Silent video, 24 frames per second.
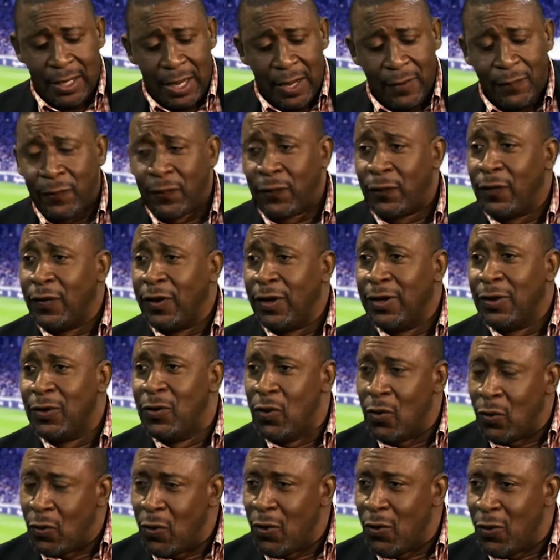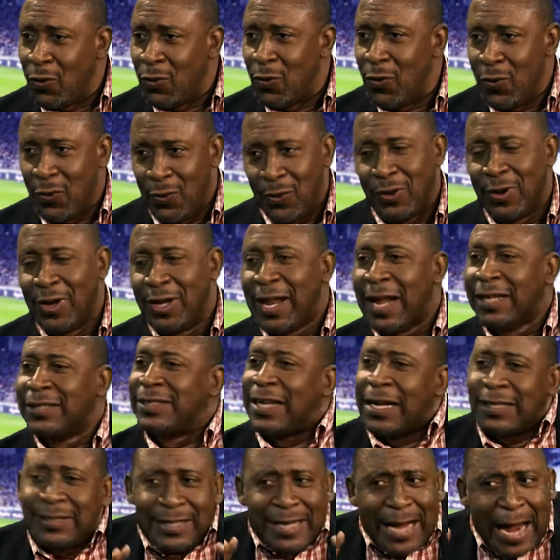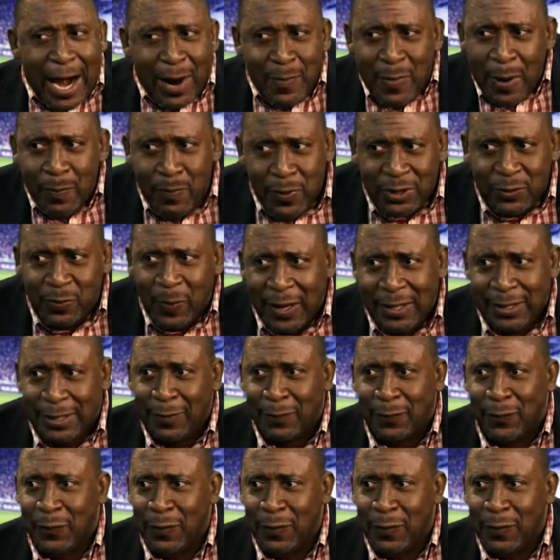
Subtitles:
if true. No. Okay. That's the Caribbean perspective.